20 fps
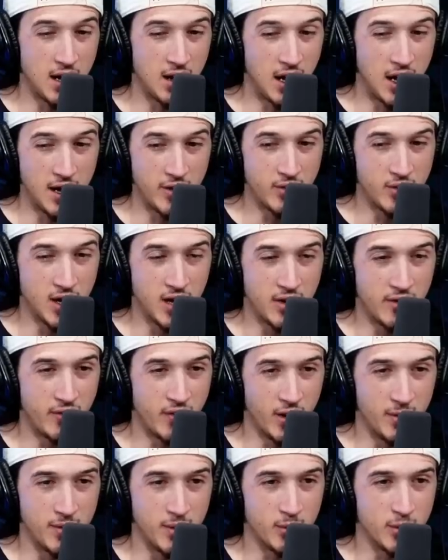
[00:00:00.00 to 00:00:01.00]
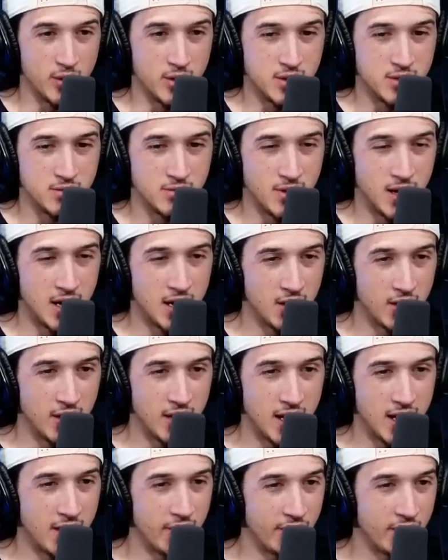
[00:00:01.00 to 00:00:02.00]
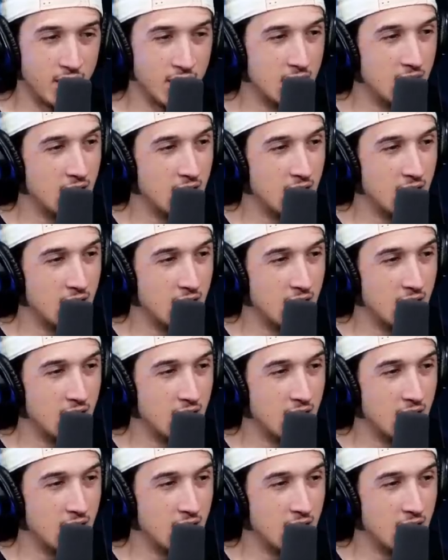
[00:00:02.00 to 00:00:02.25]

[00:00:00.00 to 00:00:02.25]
I have a lot of fond memories. I have